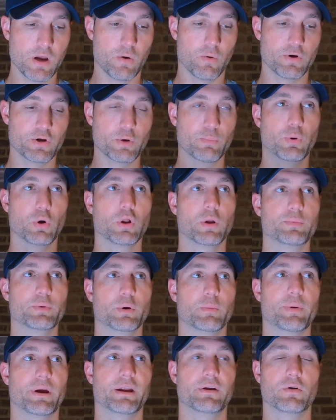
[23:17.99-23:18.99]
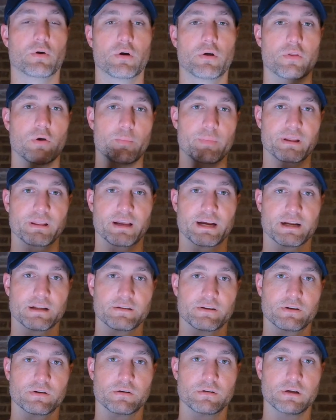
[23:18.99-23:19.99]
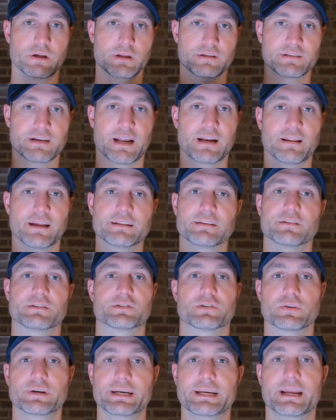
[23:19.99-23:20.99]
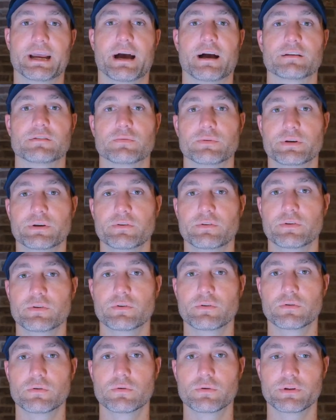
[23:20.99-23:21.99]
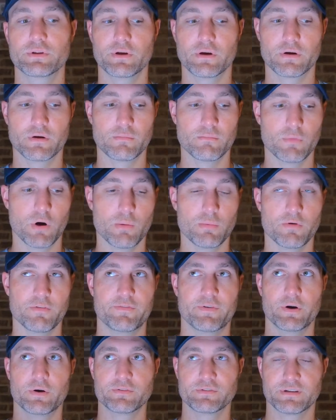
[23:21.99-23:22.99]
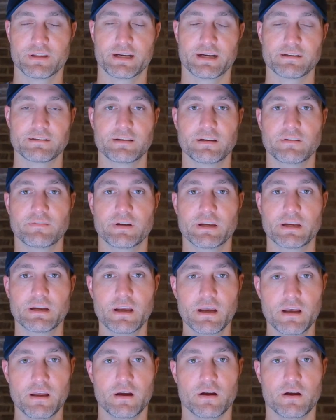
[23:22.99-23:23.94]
When you pull up your Pandora, there'll be like it's kind of like the screencast when you do your mobile phone to like a TV.